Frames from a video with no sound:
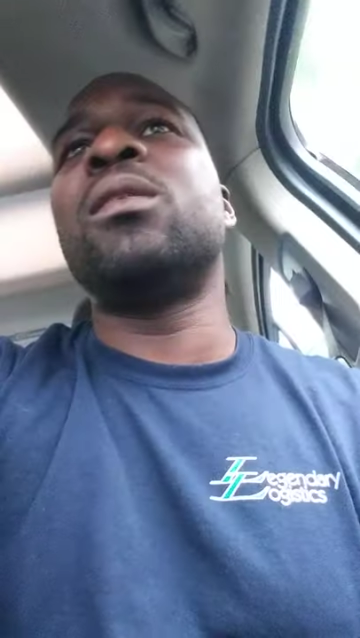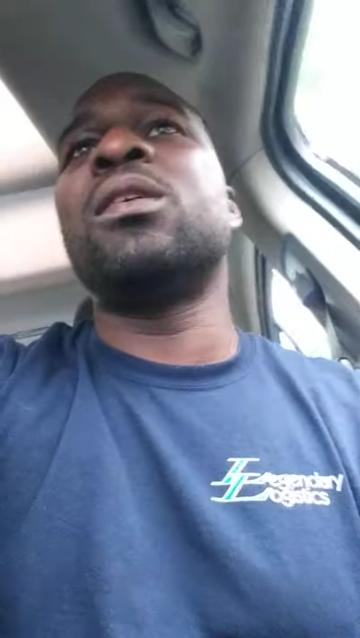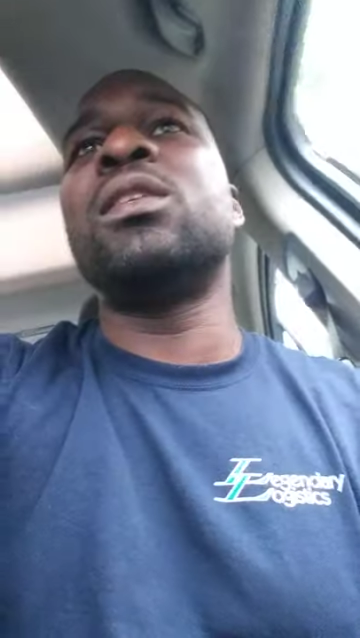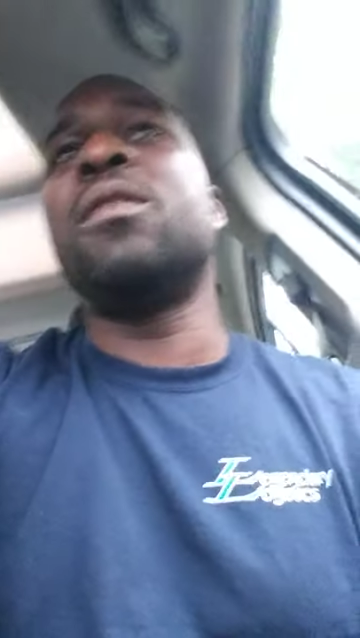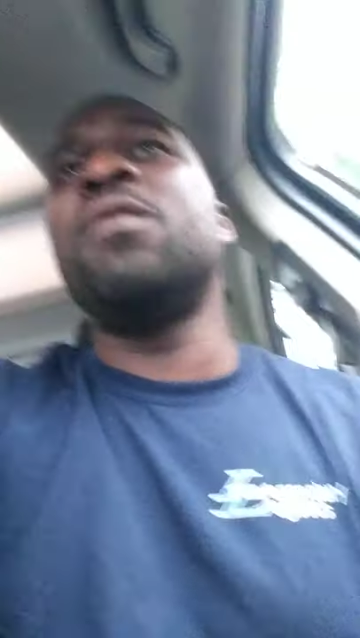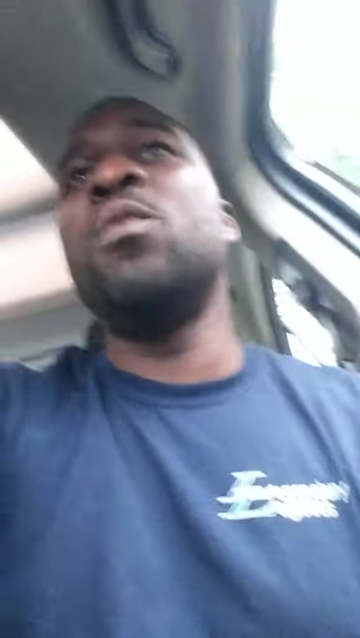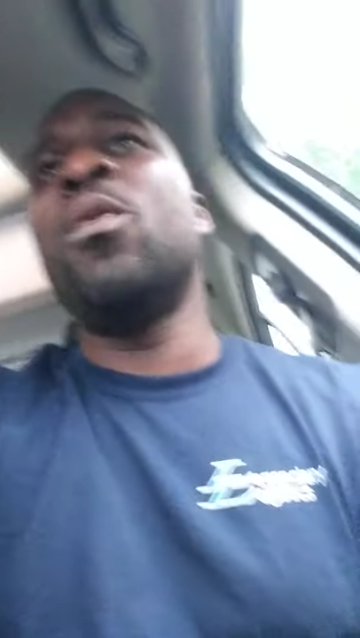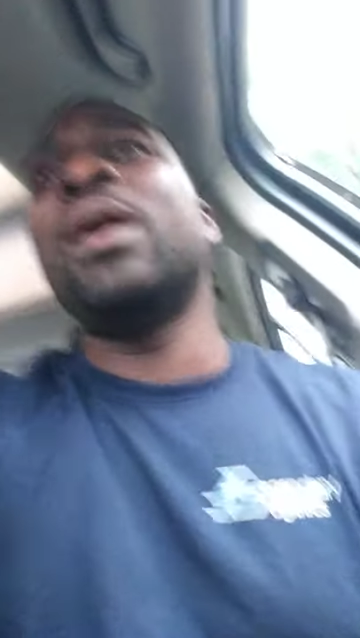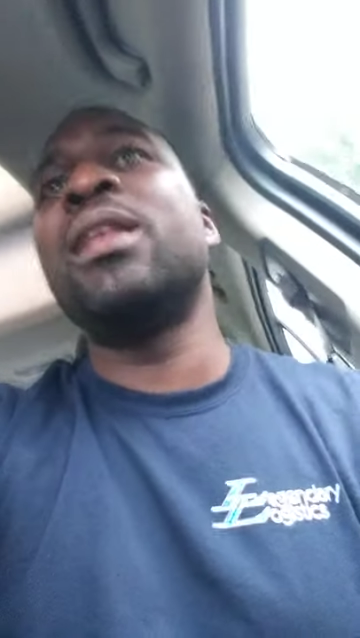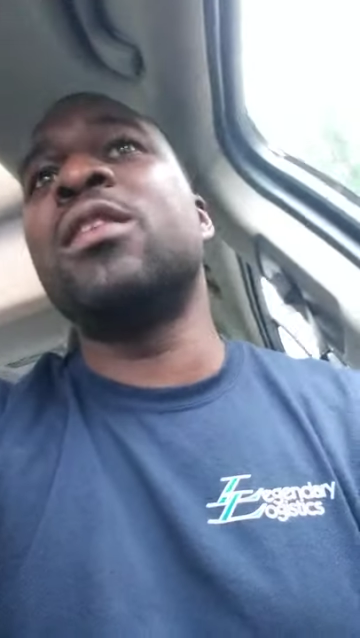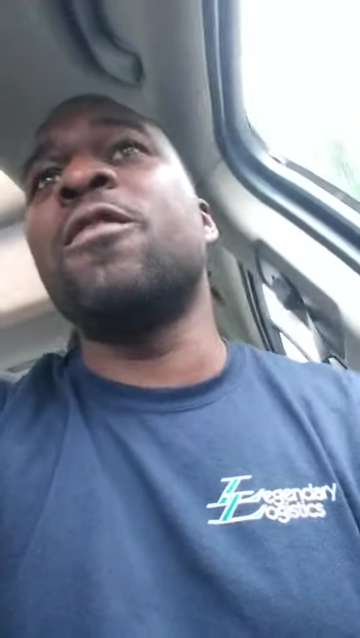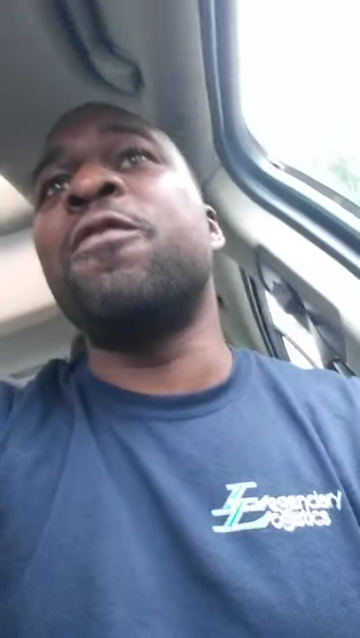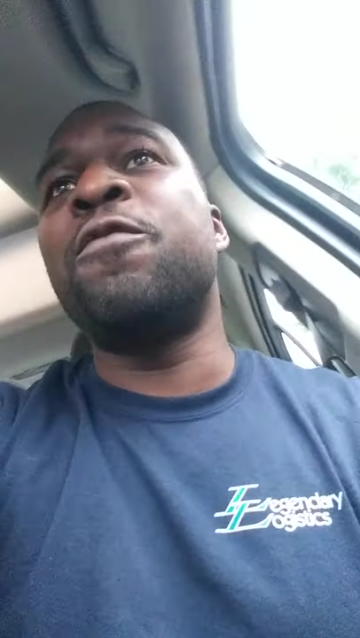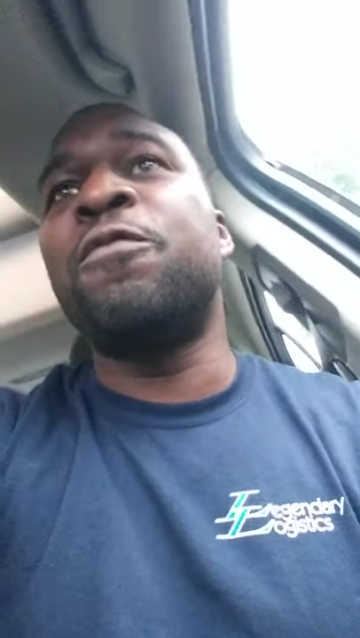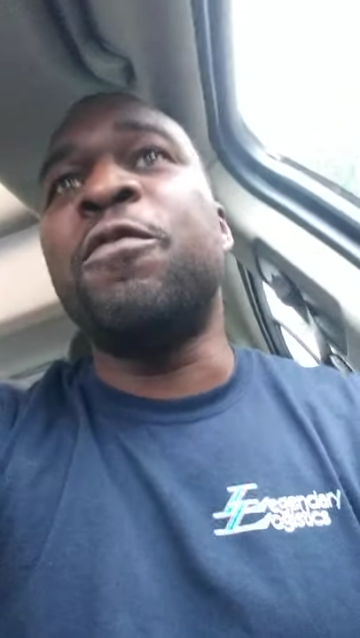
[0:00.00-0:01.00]
Because if he wanted
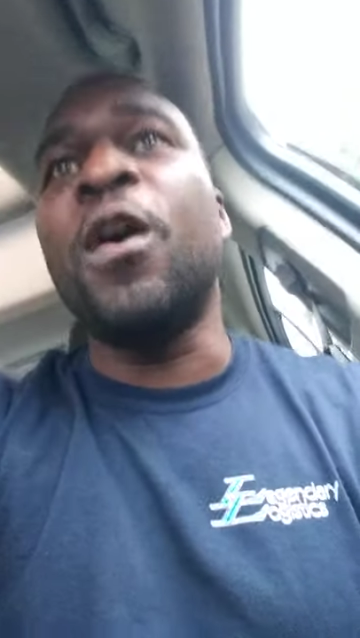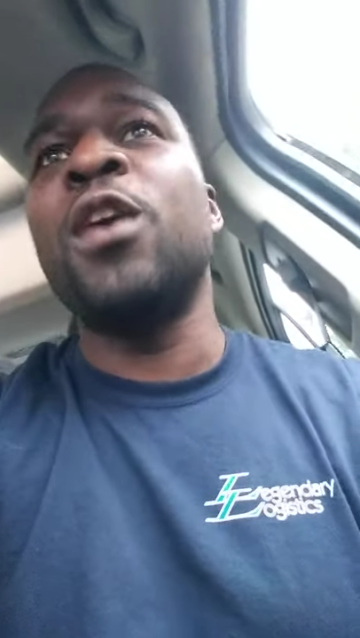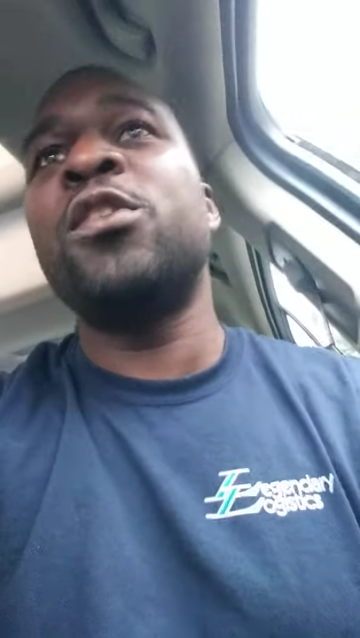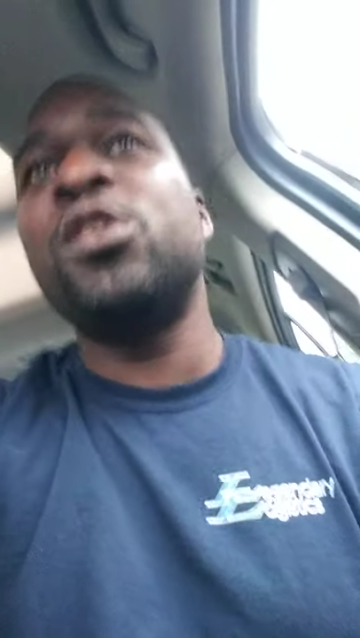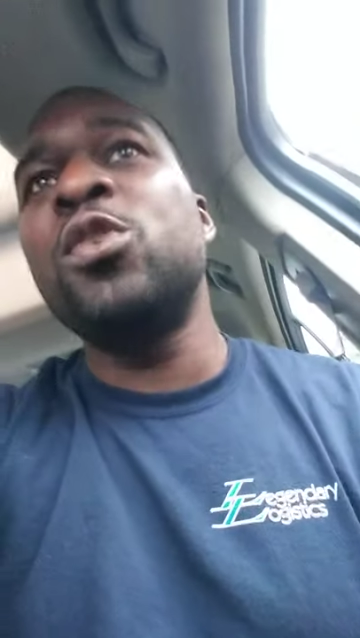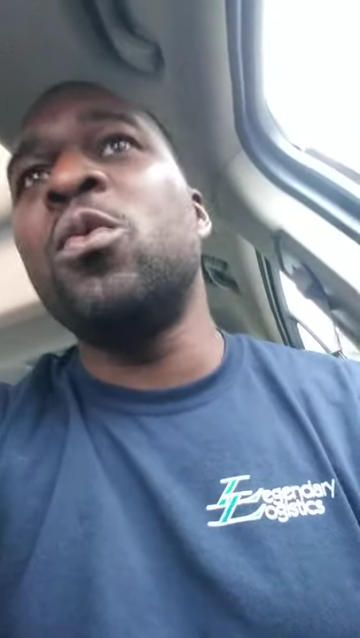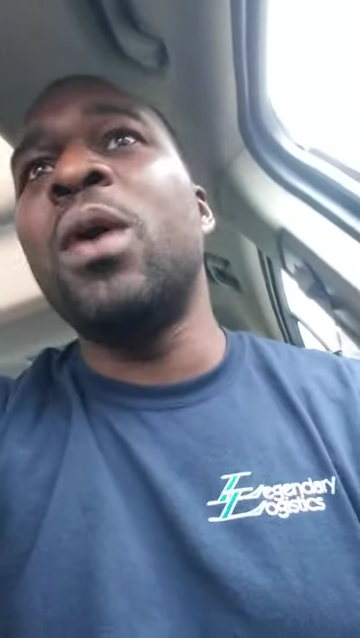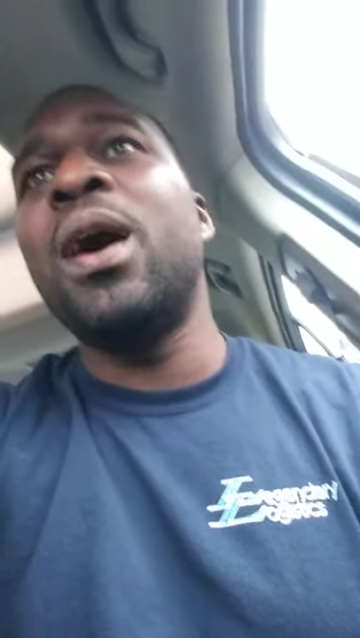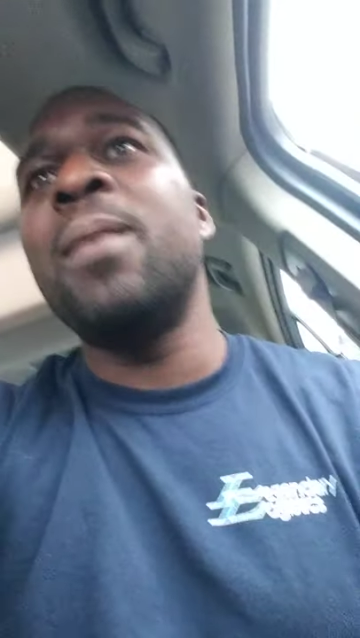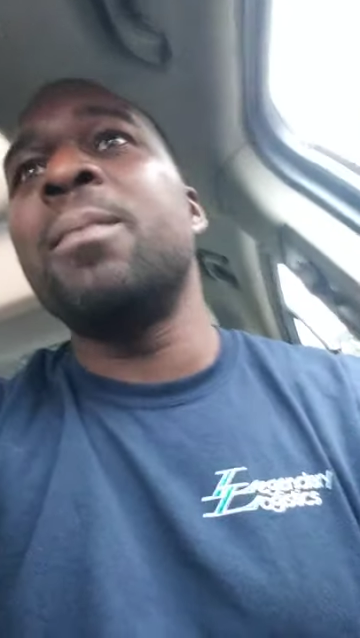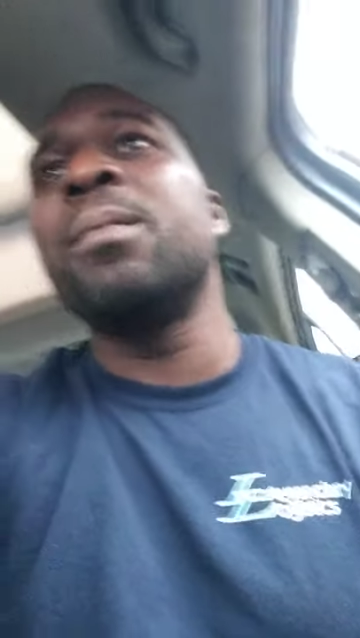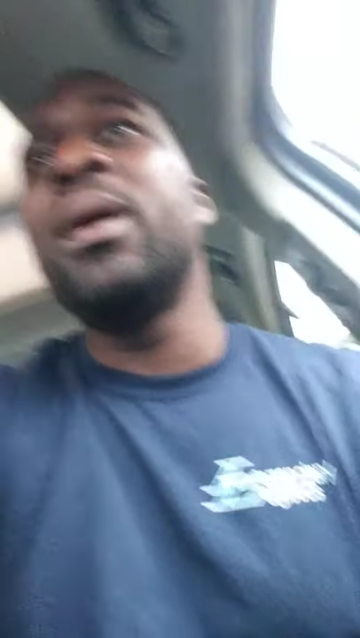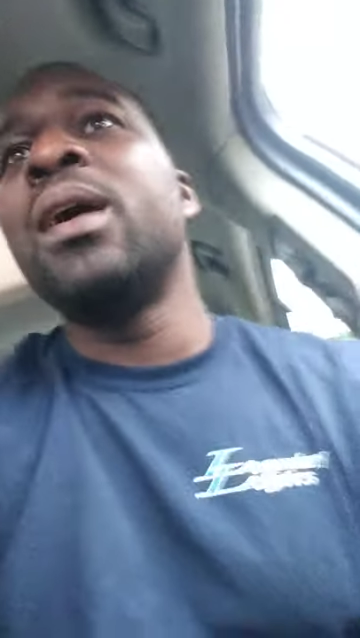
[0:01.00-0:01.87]
to fuck you up,